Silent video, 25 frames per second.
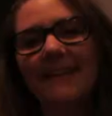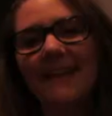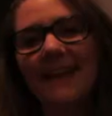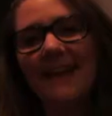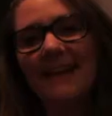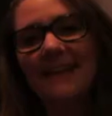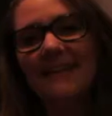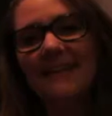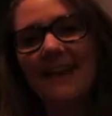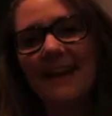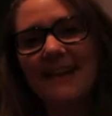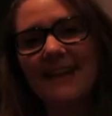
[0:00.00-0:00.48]

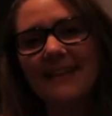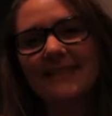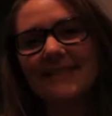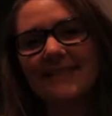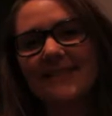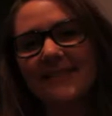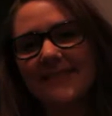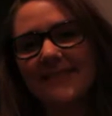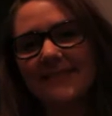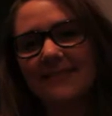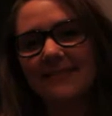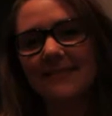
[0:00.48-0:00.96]
Hey
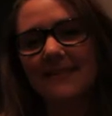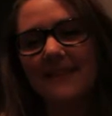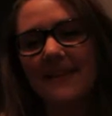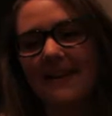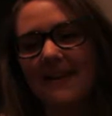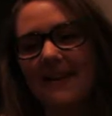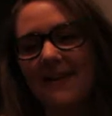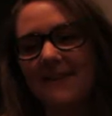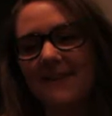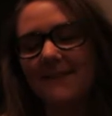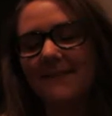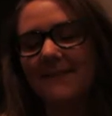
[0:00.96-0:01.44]
guys,
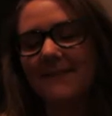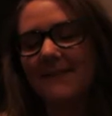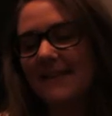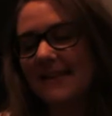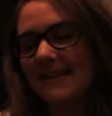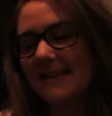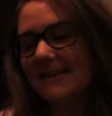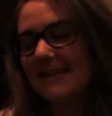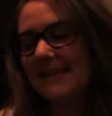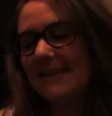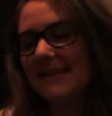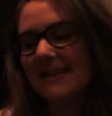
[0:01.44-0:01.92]

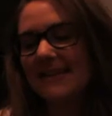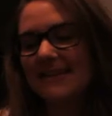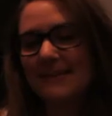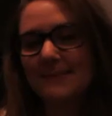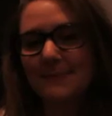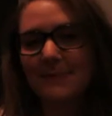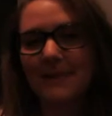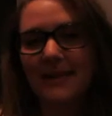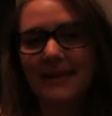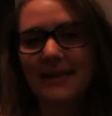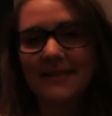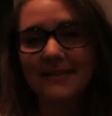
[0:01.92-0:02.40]
today's
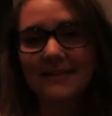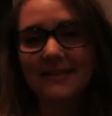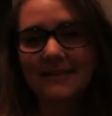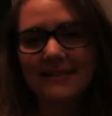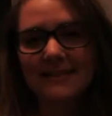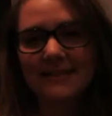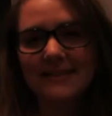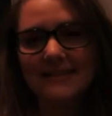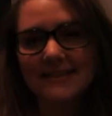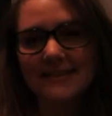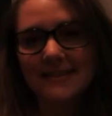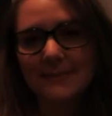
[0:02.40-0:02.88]
blog
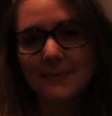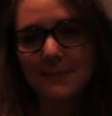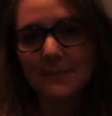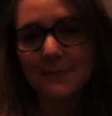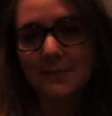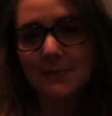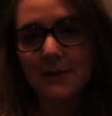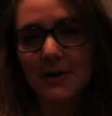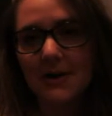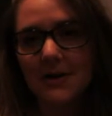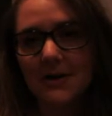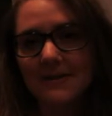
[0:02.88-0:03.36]
is
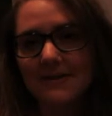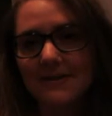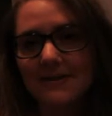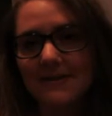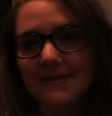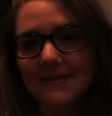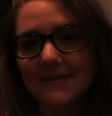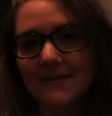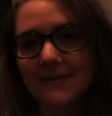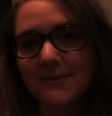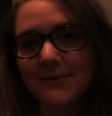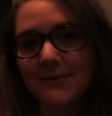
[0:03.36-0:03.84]
brought to
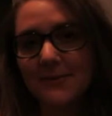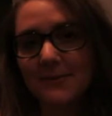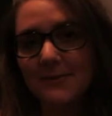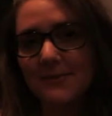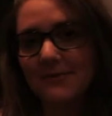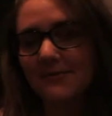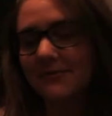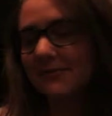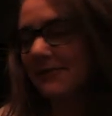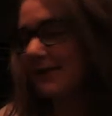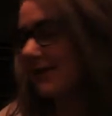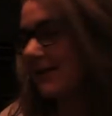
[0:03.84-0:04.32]
you
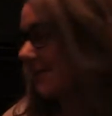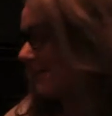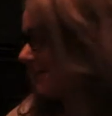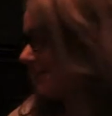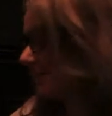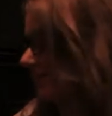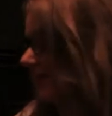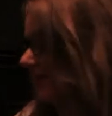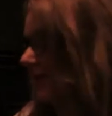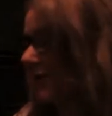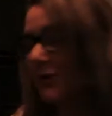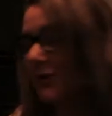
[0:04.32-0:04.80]

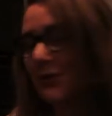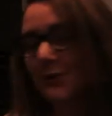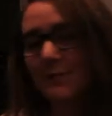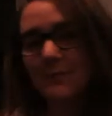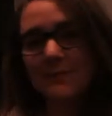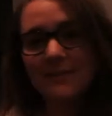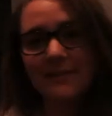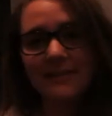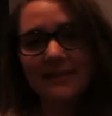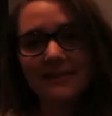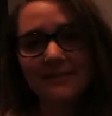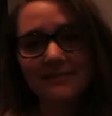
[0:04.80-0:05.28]
from home
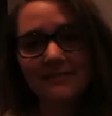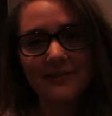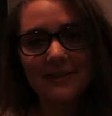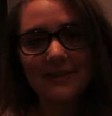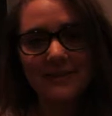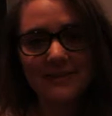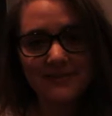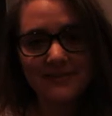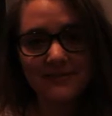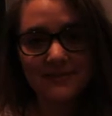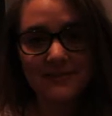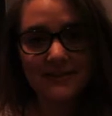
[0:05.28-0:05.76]
in
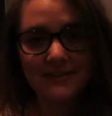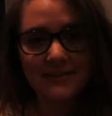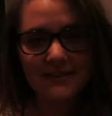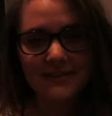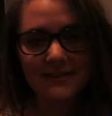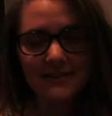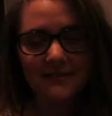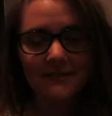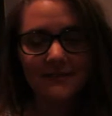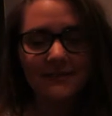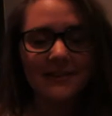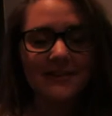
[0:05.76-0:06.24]
front of the
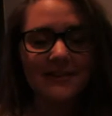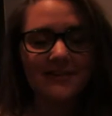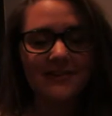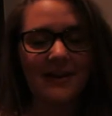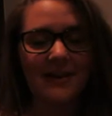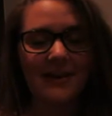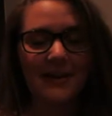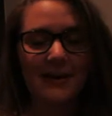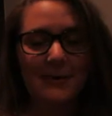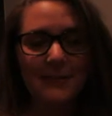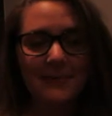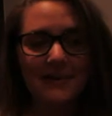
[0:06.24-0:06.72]
lovely
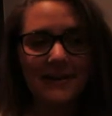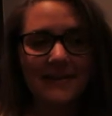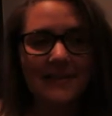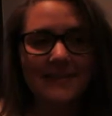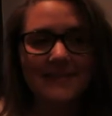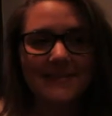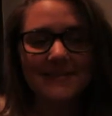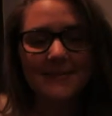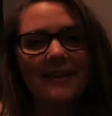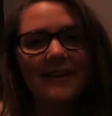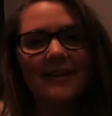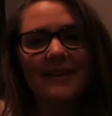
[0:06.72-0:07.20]

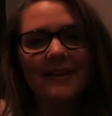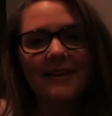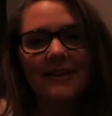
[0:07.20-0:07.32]
fireplace.